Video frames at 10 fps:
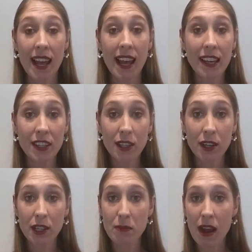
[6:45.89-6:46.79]
And, you know,
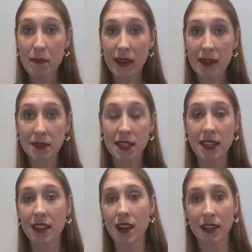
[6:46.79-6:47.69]
you might be able to
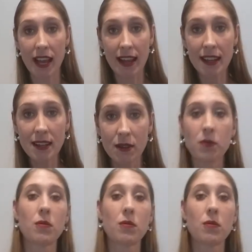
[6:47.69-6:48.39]
think, okay,